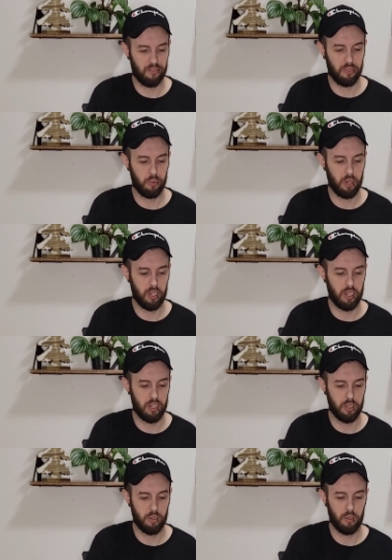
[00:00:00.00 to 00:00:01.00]
we're gonna
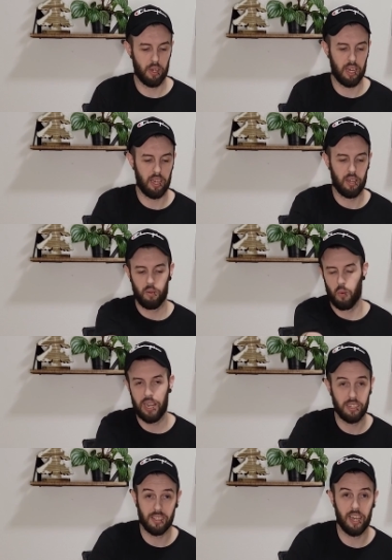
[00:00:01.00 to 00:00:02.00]
do a
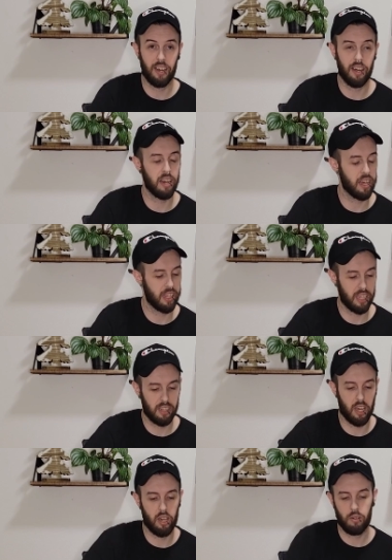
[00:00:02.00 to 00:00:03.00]
white design on it, and then
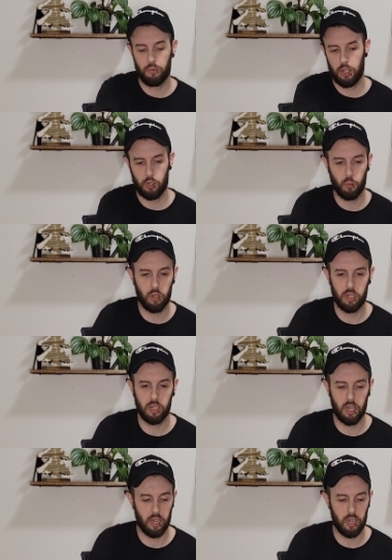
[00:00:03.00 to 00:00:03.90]
the unfinished wood